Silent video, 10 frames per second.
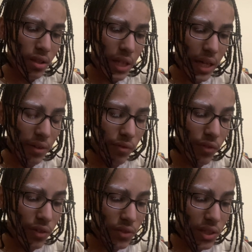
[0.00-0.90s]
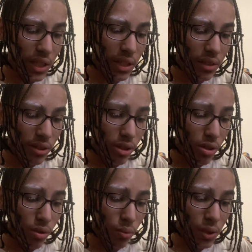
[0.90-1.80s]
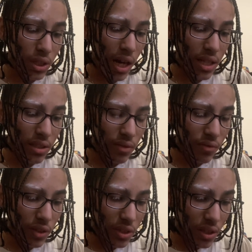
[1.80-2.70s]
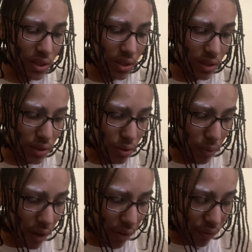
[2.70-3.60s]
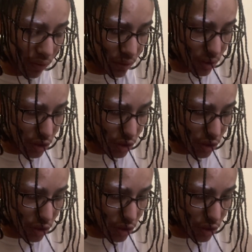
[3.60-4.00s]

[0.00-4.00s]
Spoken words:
Then 5th seed, Wisconsin versus 12th,